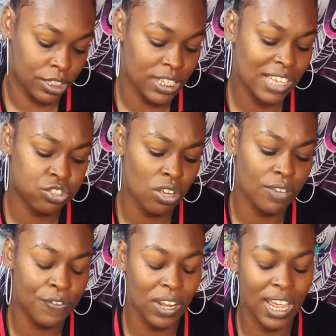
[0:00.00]
Because I
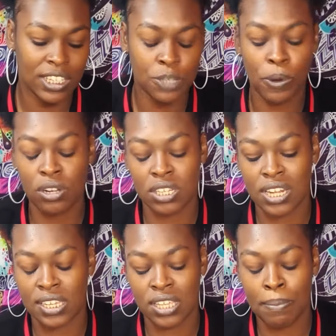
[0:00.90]
strongly feel like this
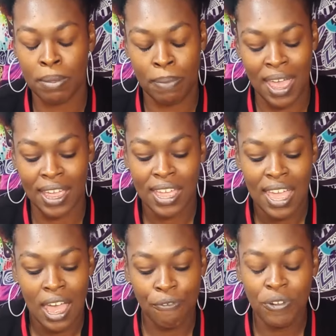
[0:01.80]
person that's coming back,
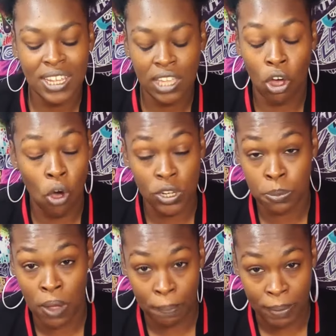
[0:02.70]
I feel like they
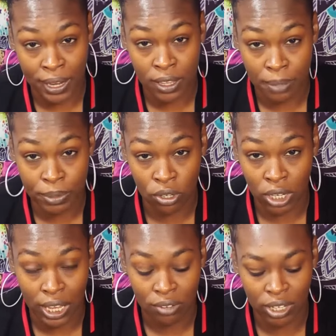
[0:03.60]
always pop back up in
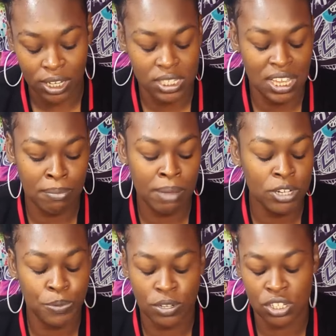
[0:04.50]
your life. Like I said,
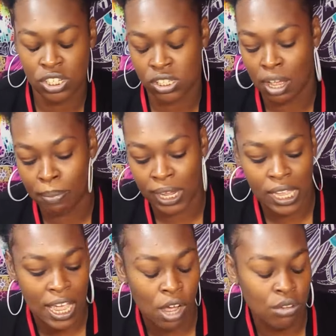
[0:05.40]
maybe this person just stopped by
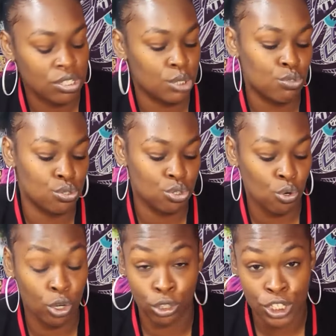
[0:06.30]
your house, see what you're
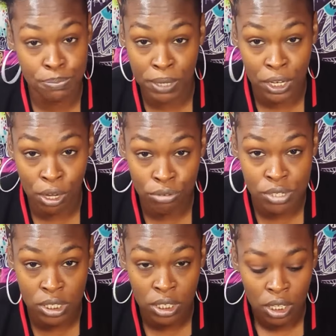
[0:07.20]
doing, or just being
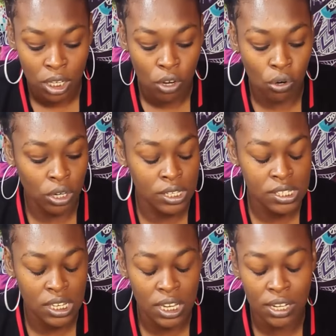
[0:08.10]
nosy, or
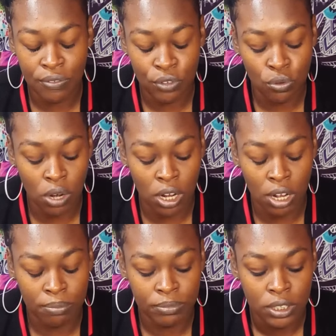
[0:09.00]
and seeing if you
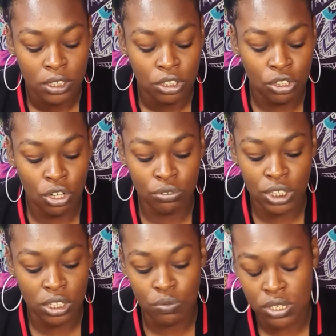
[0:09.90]
um you know
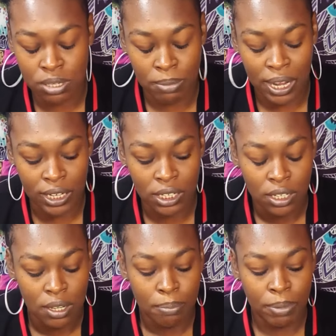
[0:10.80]
dealing with somebody.
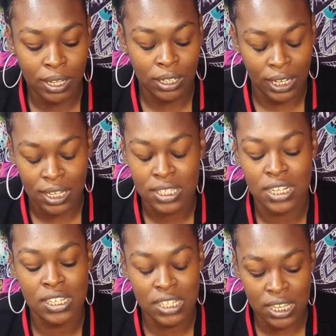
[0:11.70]
But like I
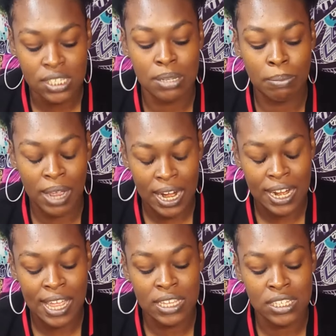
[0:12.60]
said, this is
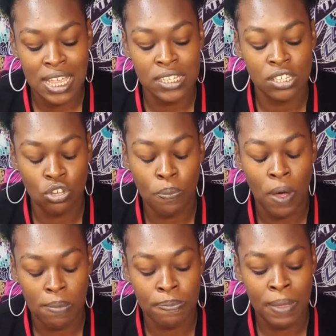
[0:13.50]
somebody that that still
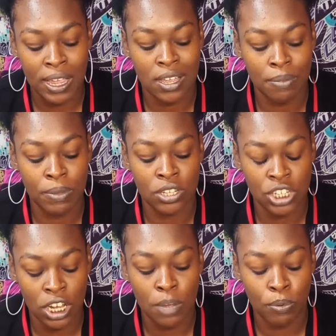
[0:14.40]
pop back up and
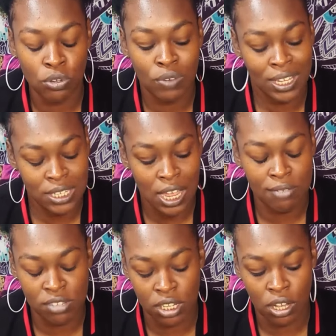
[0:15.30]
check up on you at
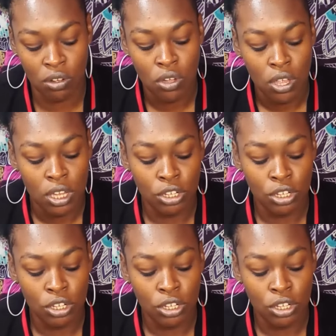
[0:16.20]
times, Leo.